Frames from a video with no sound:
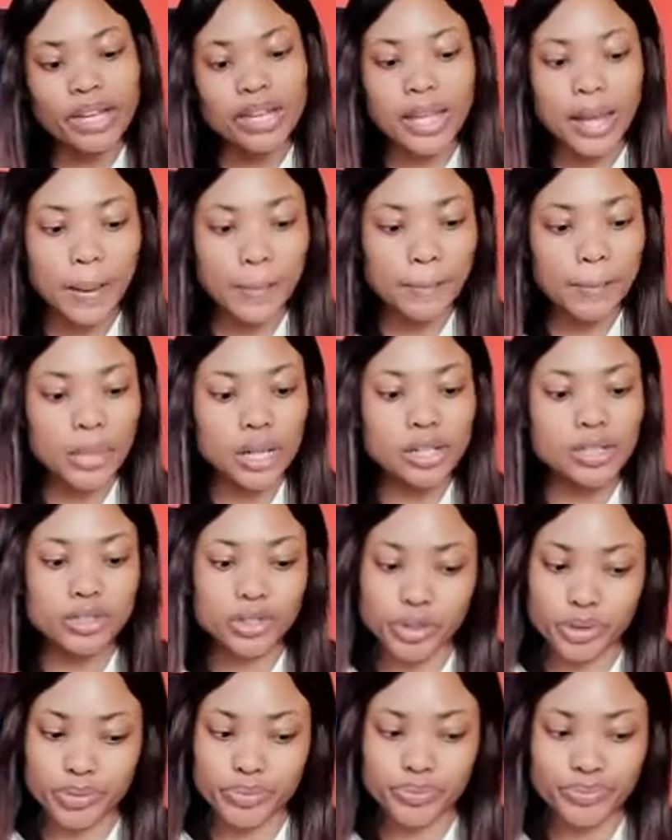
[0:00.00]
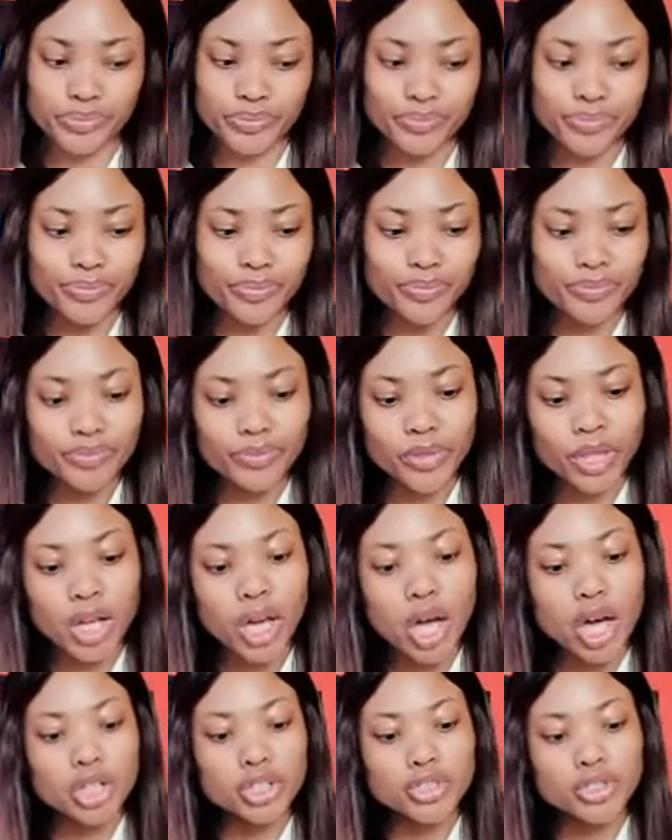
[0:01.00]
Number two,
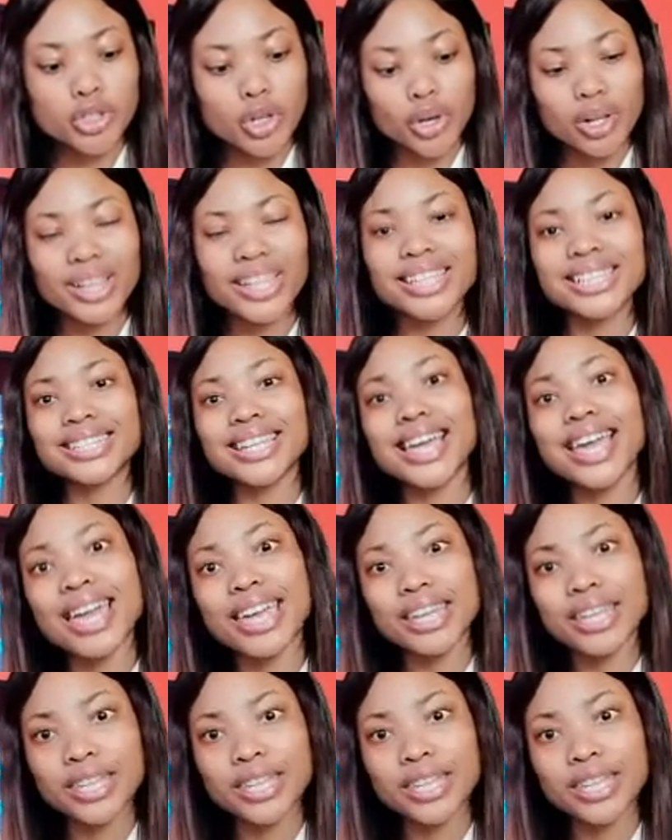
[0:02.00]
don't let